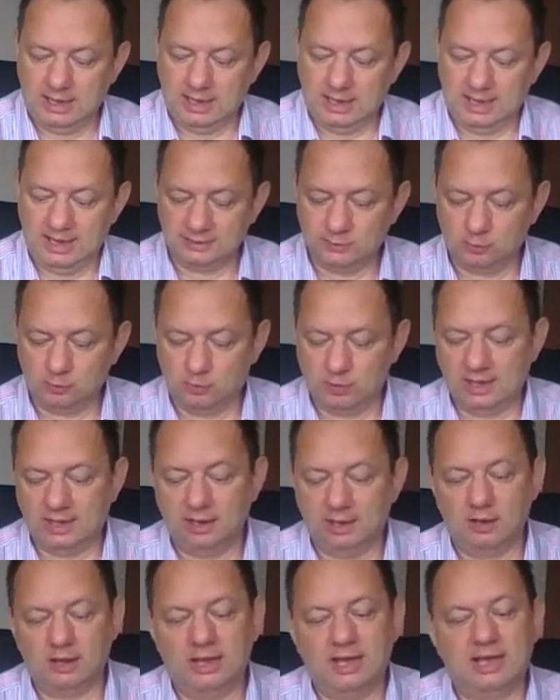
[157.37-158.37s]
as
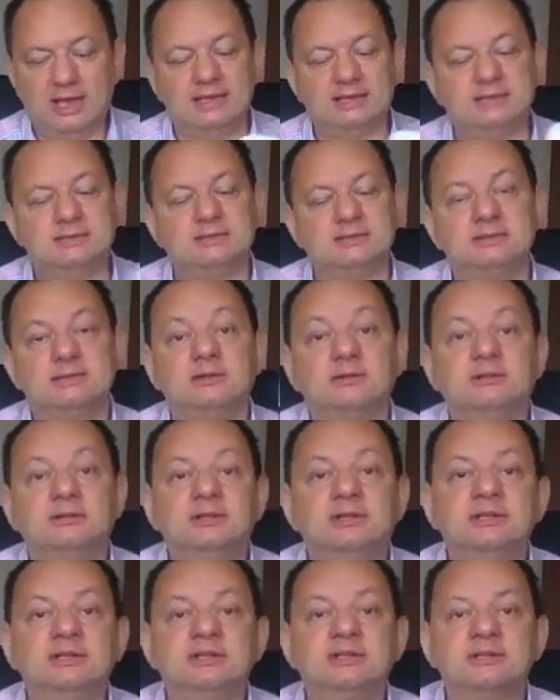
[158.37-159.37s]
well as
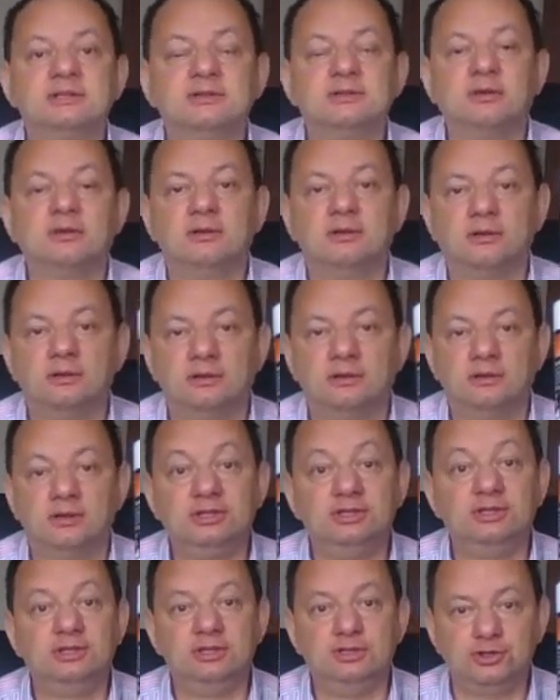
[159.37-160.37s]
this
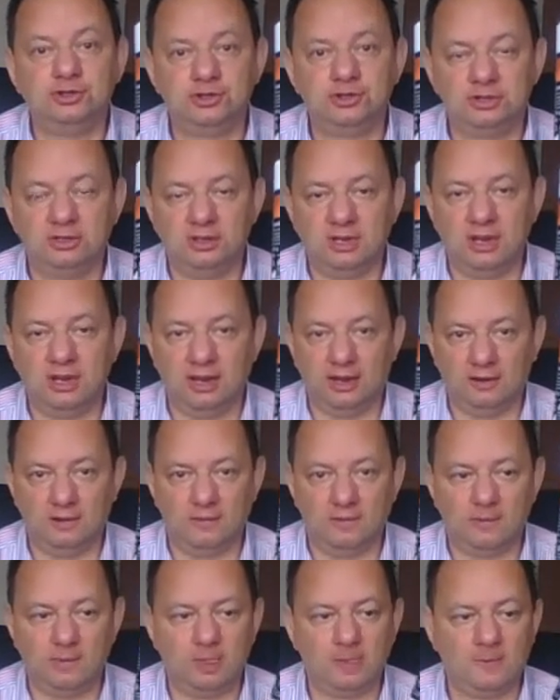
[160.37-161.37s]
EEG
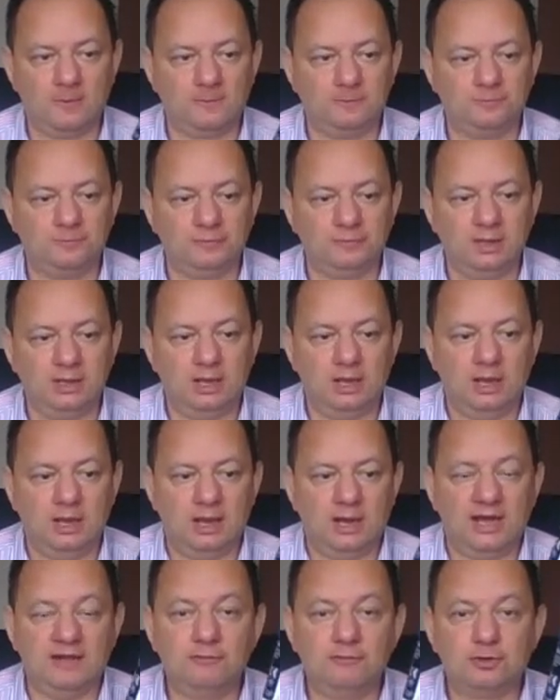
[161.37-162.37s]
gale.
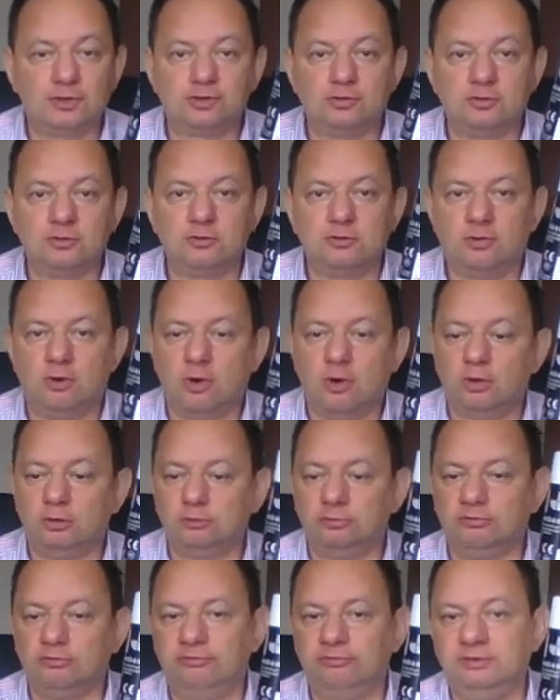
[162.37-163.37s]
I will show you how
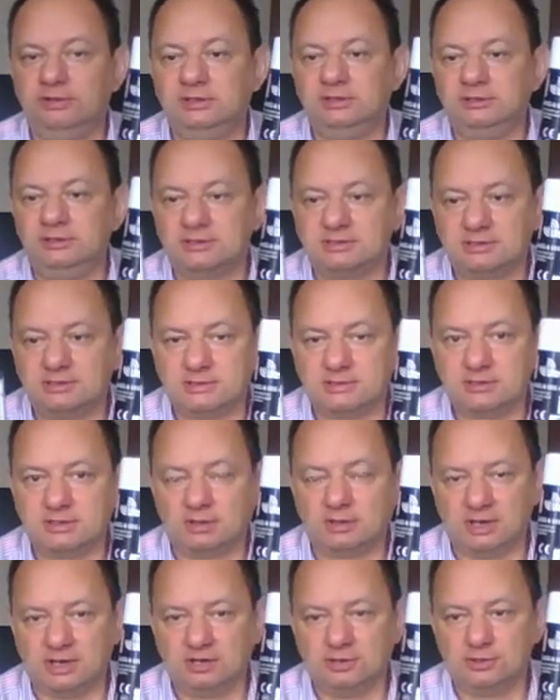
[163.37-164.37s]
to fill this
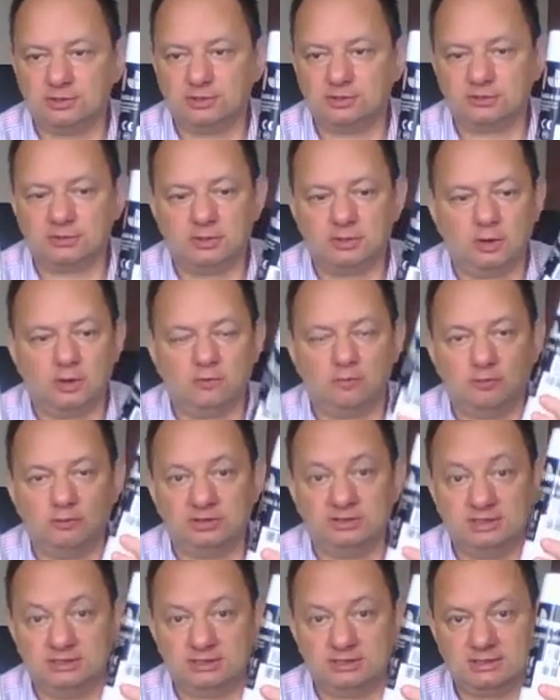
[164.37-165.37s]
syringe
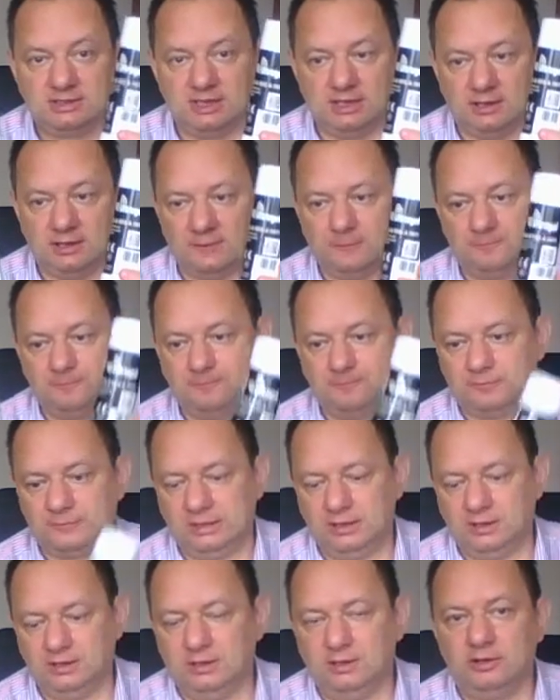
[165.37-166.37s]
with this gale.
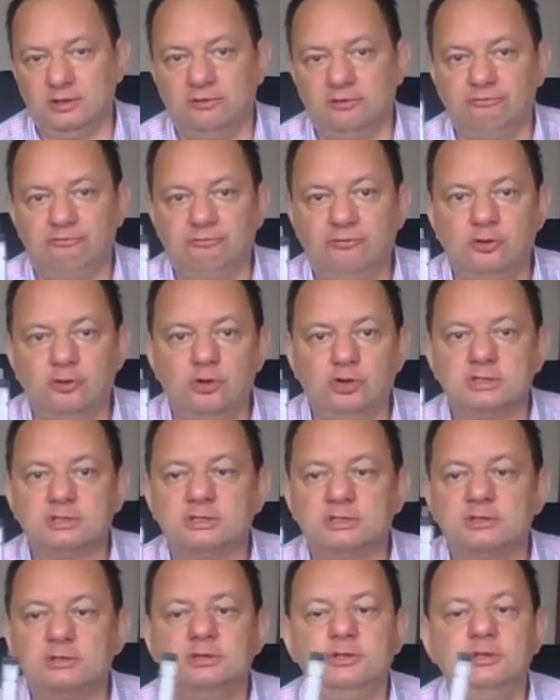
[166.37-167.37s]

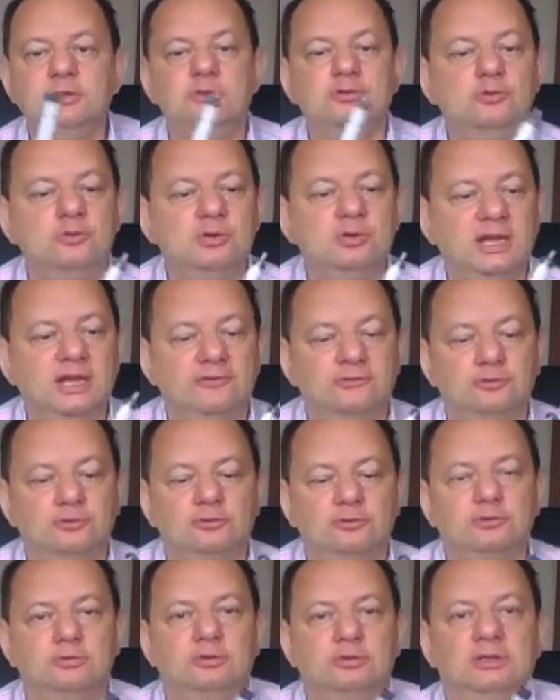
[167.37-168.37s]
First, you have
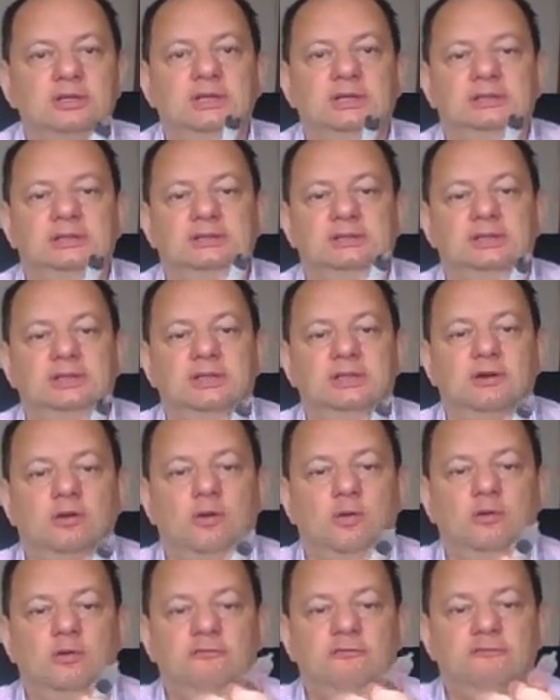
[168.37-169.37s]
to take
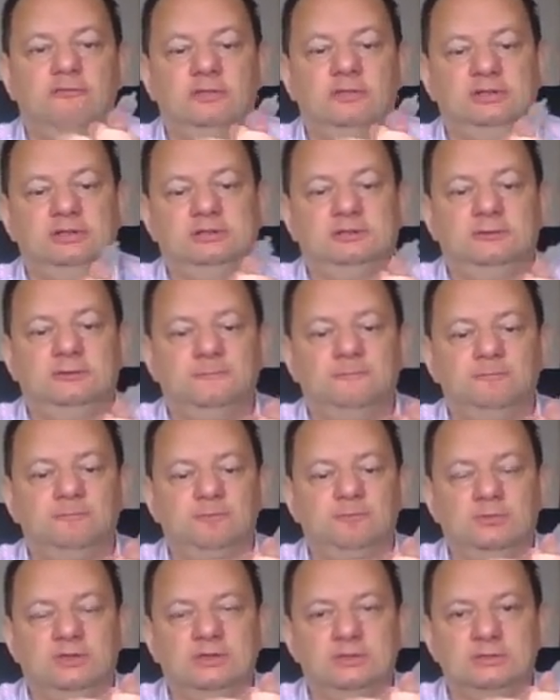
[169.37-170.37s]
off
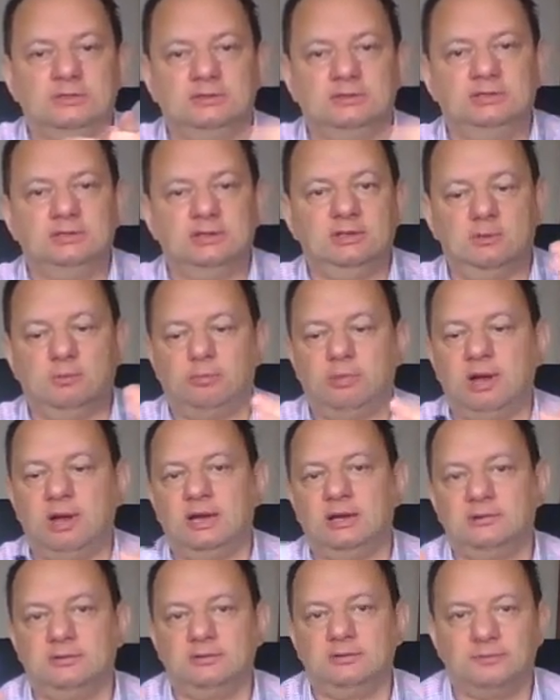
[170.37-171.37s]
this inner
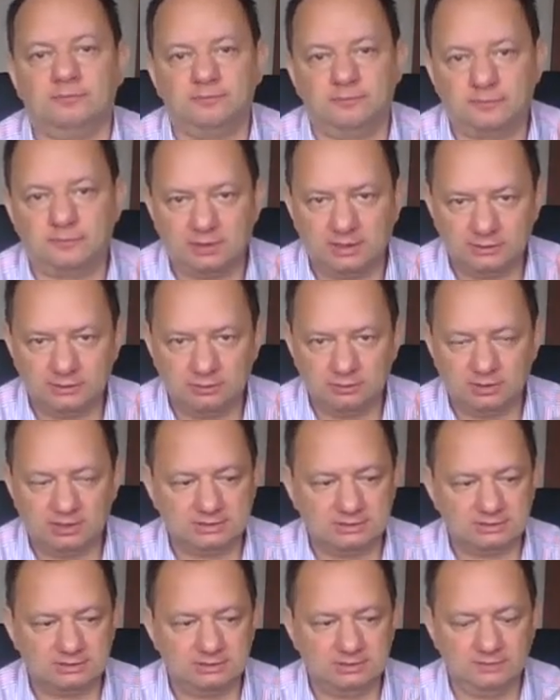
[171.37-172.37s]
part, as you
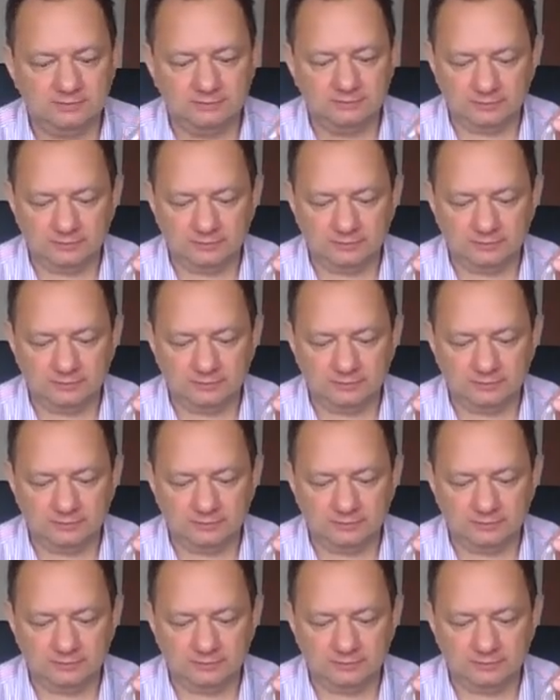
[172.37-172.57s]
can see,